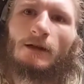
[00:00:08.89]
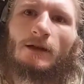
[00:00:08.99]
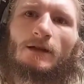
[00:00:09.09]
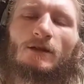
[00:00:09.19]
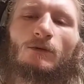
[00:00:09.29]

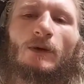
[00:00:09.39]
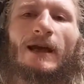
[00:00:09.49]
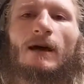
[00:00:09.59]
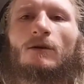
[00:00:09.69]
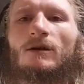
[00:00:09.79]
It is the
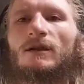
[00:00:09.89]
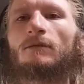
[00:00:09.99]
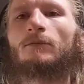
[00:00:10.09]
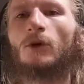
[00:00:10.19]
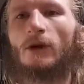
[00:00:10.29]
wee hours of
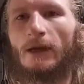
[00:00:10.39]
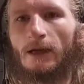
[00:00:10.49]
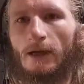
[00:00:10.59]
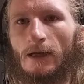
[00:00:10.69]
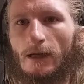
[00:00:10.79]
the
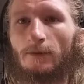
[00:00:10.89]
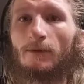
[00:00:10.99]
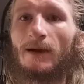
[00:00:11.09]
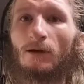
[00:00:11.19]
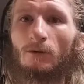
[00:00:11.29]
morning and I'm
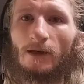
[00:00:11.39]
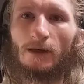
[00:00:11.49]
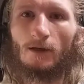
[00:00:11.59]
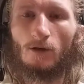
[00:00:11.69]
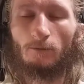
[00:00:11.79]
about ready
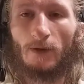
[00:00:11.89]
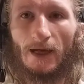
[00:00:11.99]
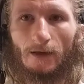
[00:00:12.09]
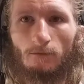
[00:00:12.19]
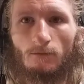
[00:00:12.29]
to go to bed.